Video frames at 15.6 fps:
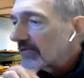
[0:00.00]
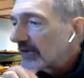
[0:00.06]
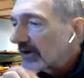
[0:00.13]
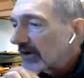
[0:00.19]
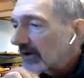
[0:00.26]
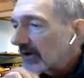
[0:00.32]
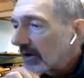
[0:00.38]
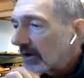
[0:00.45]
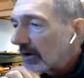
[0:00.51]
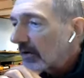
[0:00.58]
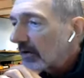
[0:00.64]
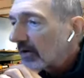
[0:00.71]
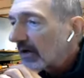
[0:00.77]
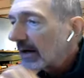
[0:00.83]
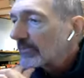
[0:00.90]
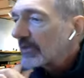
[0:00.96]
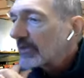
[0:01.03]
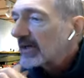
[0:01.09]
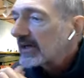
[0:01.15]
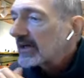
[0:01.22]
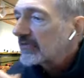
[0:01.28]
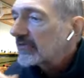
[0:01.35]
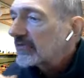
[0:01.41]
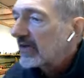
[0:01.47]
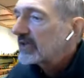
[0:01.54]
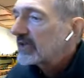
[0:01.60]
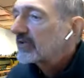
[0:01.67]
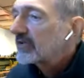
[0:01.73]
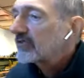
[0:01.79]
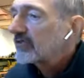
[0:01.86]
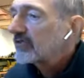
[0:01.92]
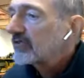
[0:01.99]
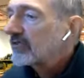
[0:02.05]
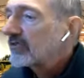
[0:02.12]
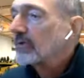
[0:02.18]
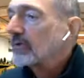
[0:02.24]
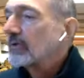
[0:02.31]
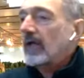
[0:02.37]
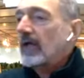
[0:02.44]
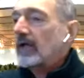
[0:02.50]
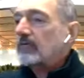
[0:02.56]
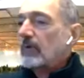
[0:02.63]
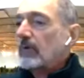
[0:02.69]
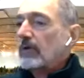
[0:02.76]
it. Oh, okay. I'm thinking 72. That's when